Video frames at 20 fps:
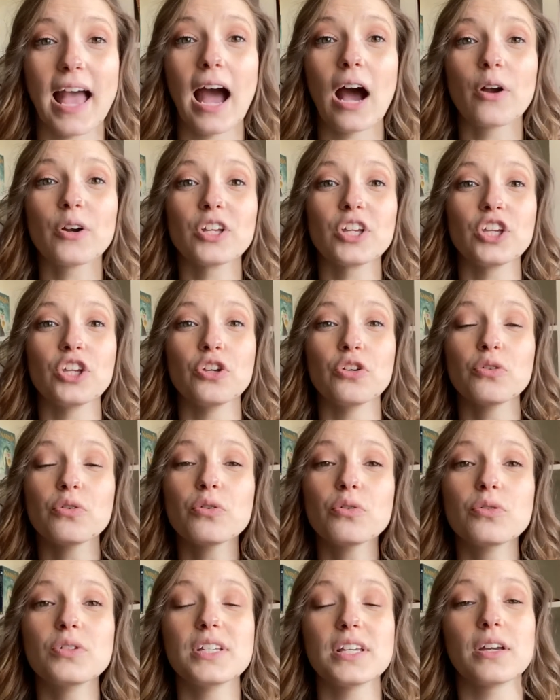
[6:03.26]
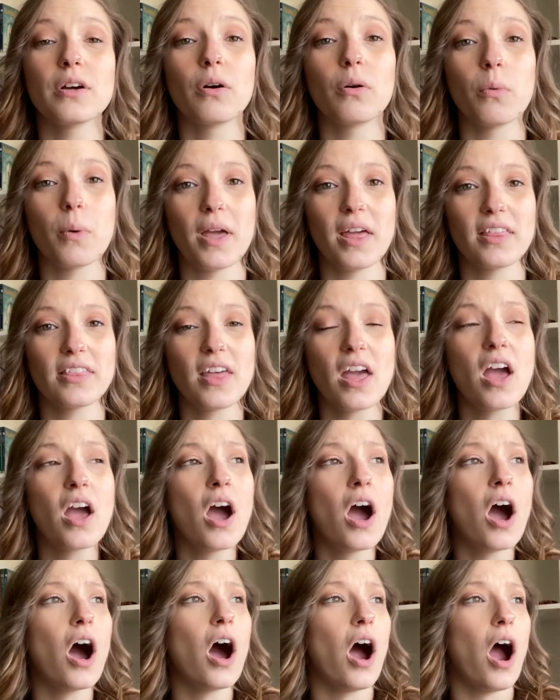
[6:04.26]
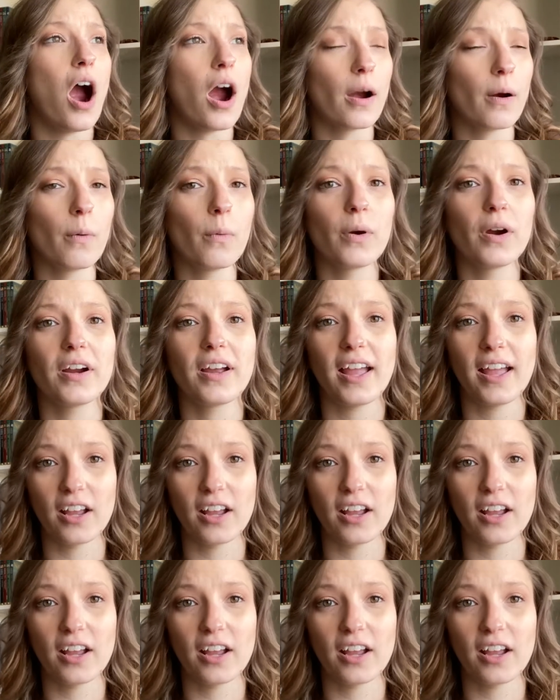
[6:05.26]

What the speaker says: how do you deal with artwork